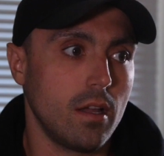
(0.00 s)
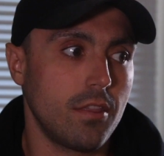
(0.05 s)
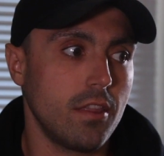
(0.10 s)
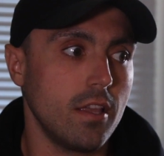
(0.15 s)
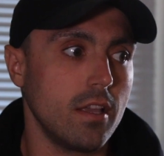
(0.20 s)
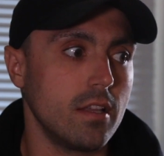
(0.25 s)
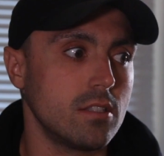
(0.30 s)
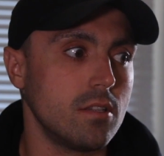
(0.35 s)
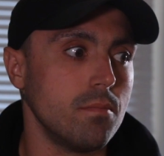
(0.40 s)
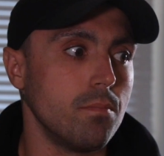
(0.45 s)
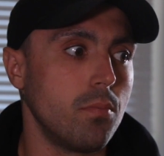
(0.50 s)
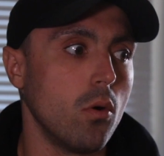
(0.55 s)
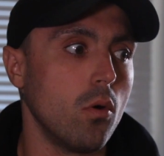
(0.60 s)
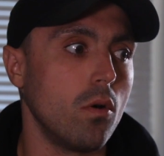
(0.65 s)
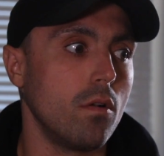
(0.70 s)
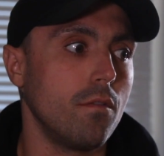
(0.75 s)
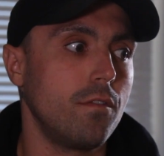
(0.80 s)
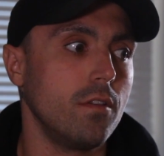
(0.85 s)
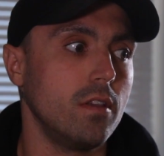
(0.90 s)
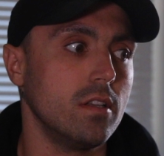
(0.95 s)
I think it's
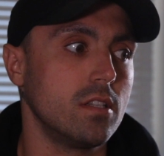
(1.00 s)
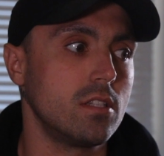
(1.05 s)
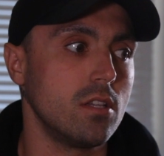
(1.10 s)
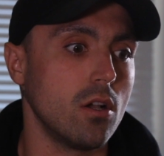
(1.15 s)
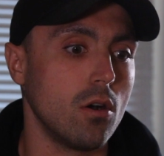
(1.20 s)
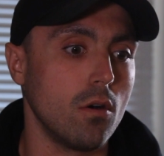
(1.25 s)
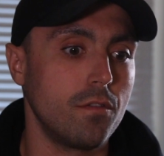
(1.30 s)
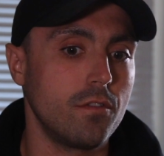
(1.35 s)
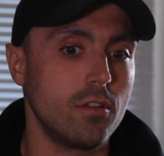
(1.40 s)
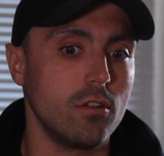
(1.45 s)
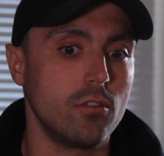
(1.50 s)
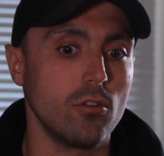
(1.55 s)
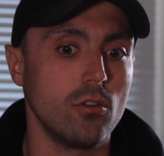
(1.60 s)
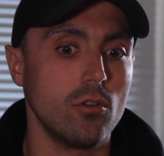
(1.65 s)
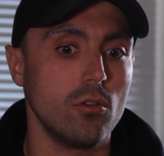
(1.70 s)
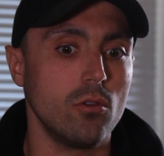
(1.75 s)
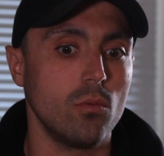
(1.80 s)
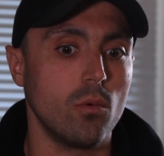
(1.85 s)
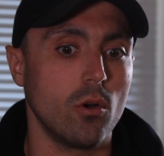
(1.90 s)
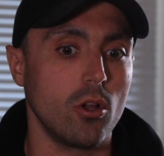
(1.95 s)
important for yourself to
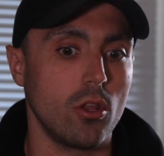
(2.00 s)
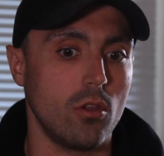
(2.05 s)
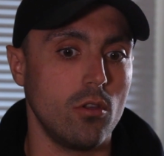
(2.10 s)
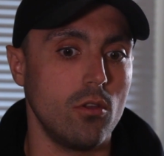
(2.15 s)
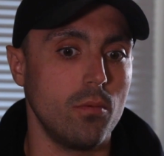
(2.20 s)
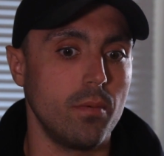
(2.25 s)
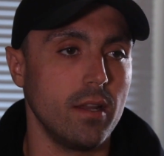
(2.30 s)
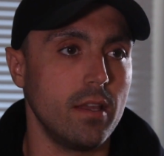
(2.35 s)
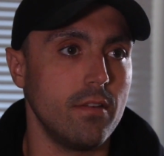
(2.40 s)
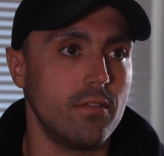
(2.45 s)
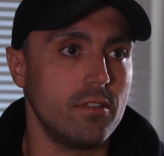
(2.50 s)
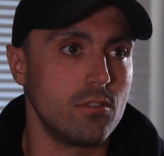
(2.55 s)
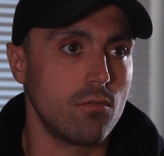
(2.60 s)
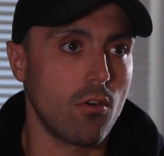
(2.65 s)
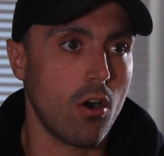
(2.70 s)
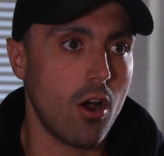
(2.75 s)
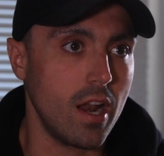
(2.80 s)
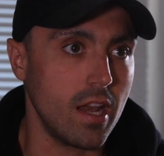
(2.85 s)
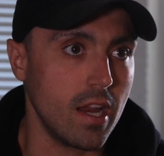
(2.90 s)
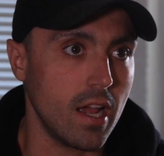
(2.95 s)
do what you believe
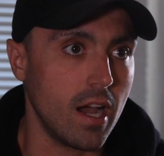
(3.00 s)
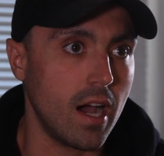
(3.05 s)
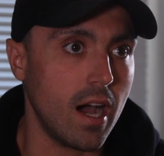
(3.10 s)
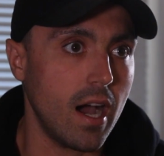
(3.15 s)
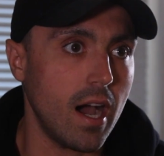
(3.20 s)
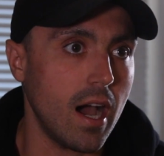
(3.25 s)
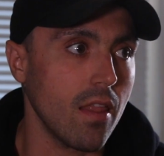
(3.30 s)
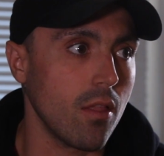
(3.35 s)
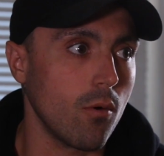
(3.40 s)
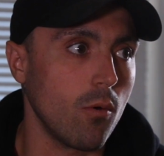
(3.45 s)
is right in your heart.